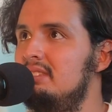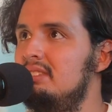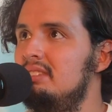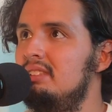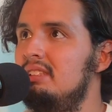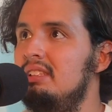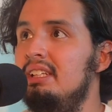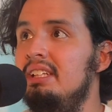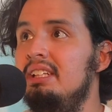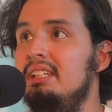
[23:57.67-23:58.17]

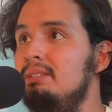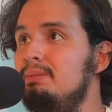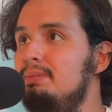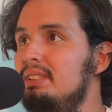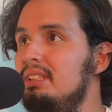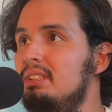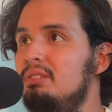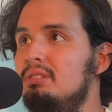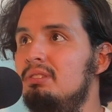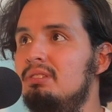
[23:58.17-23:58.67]
It's
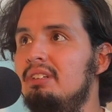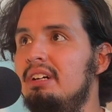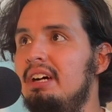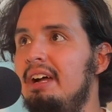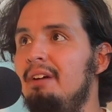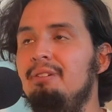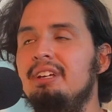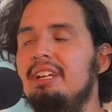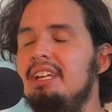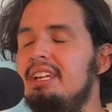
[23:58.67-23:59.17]
pretty cool. I
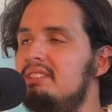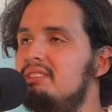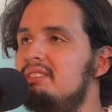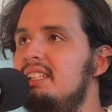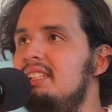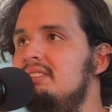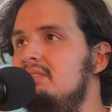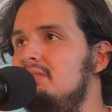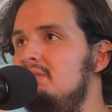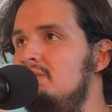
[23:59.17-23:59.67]
would get a
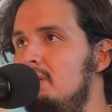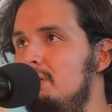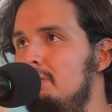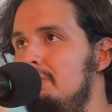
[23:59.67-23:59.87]
tattoo from him.